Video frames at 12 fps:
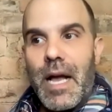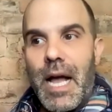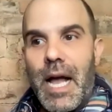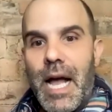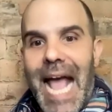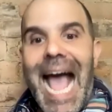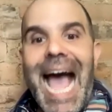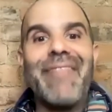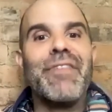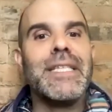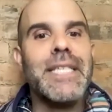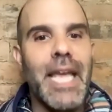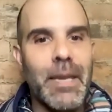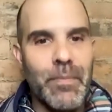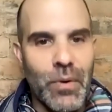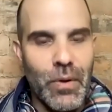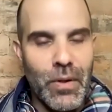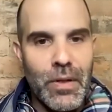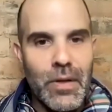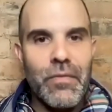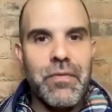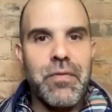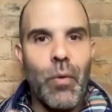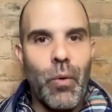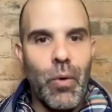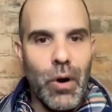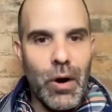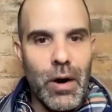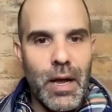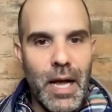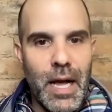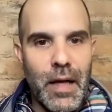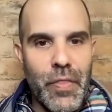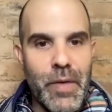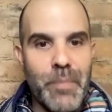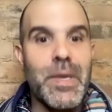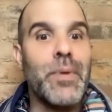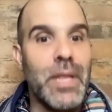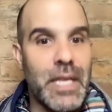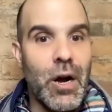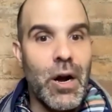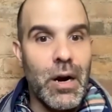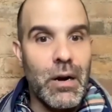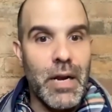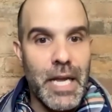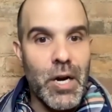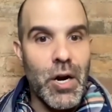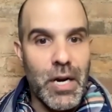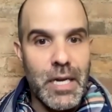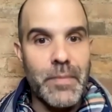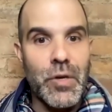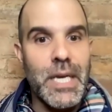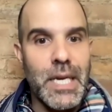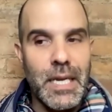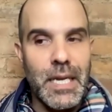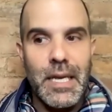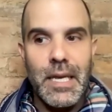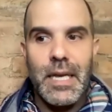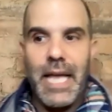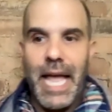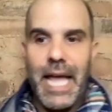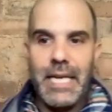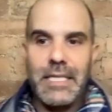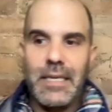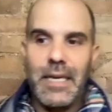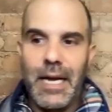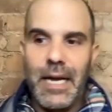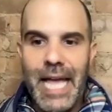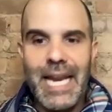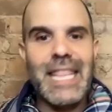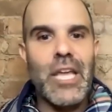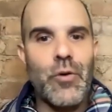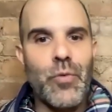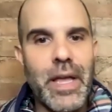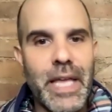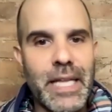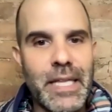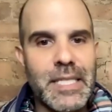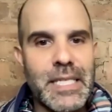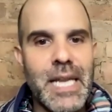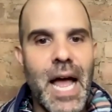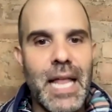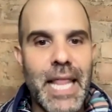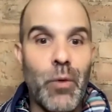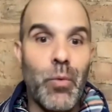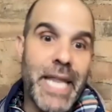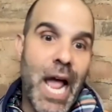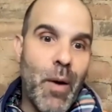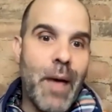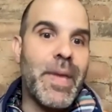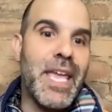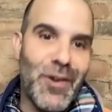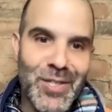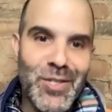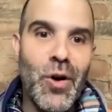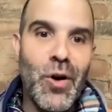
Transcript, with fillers: uh, at the table? for uh, the people in our in our community and uh, and i think it, it's not like well now i'm here it's